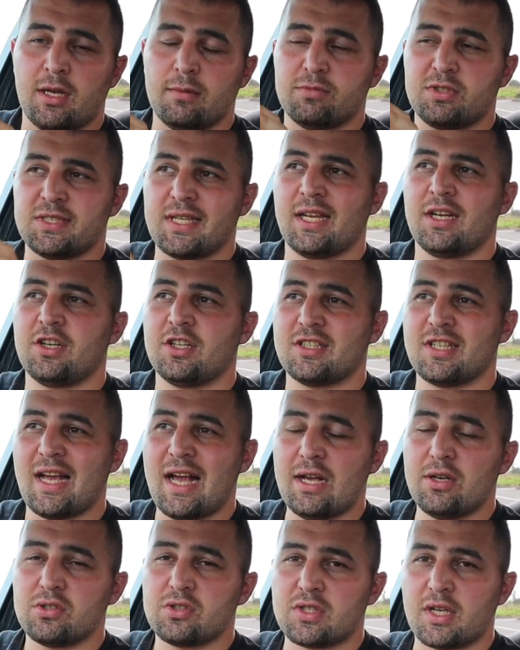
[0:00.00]
I'm selling it
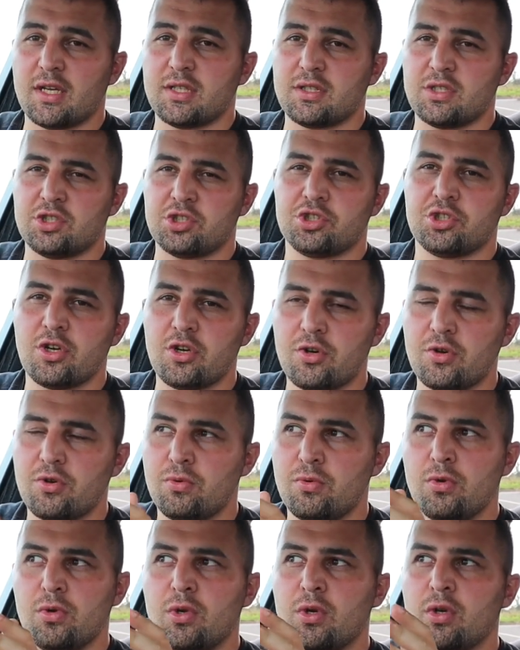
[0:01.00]
outside to
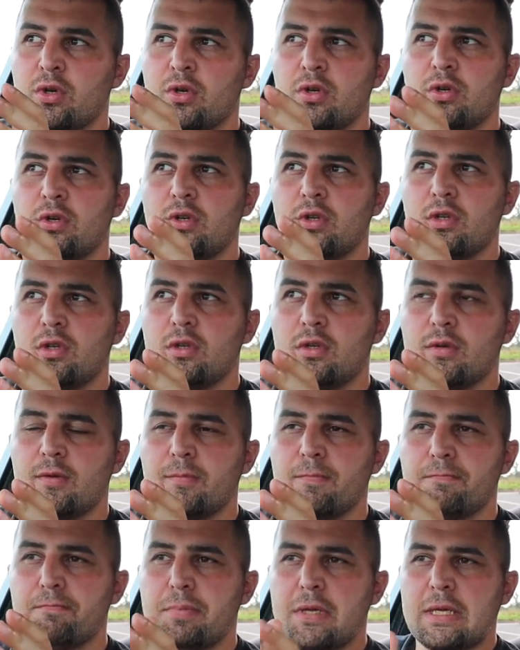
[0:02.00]
show
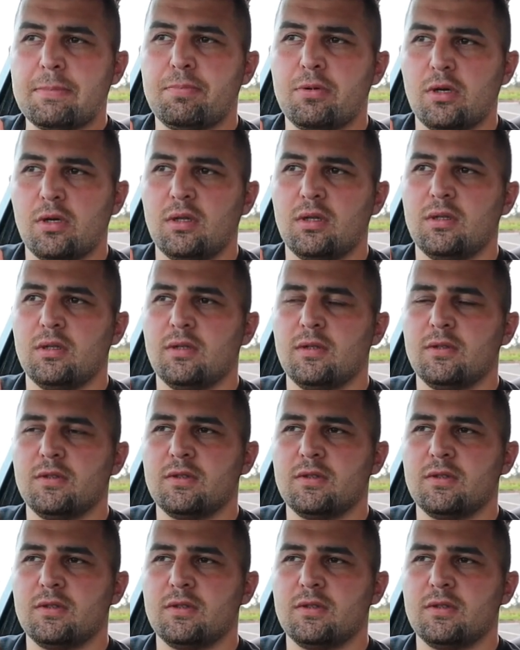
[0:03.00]
people